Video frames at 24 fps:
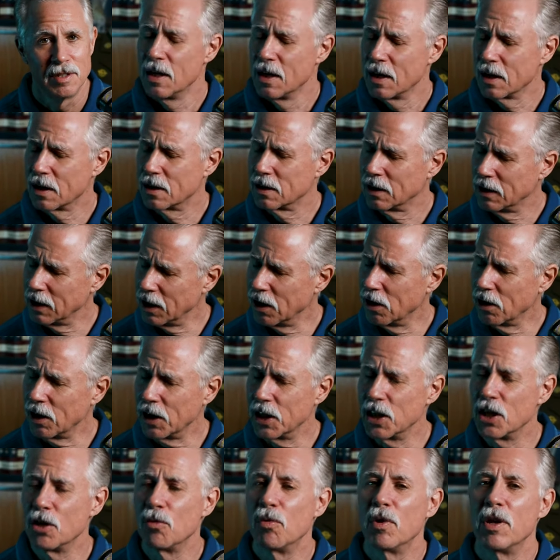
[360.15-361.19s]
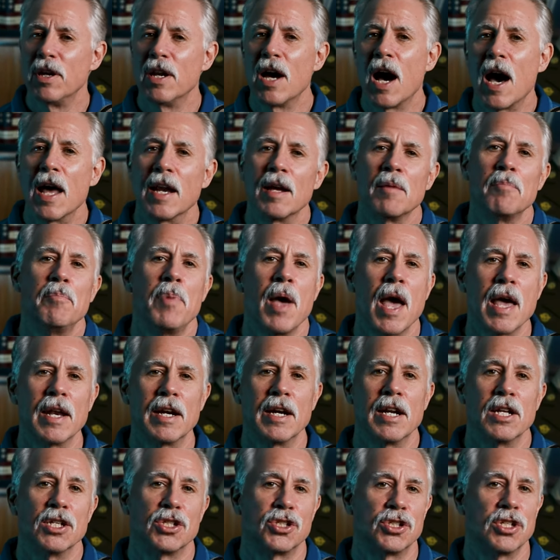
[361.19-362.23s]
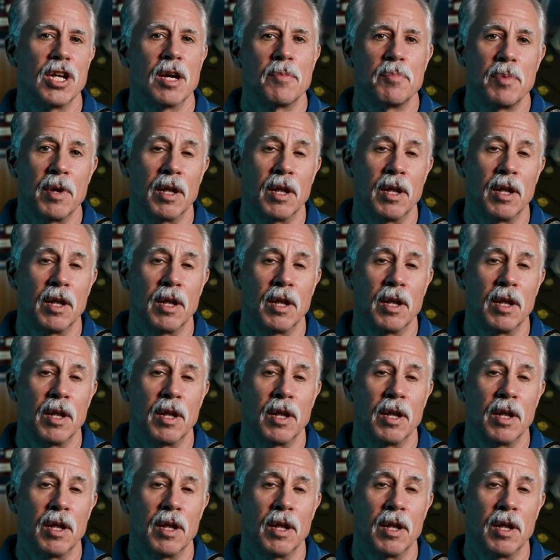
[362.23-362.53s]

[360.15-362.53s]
And clearly, you would not abandon a ship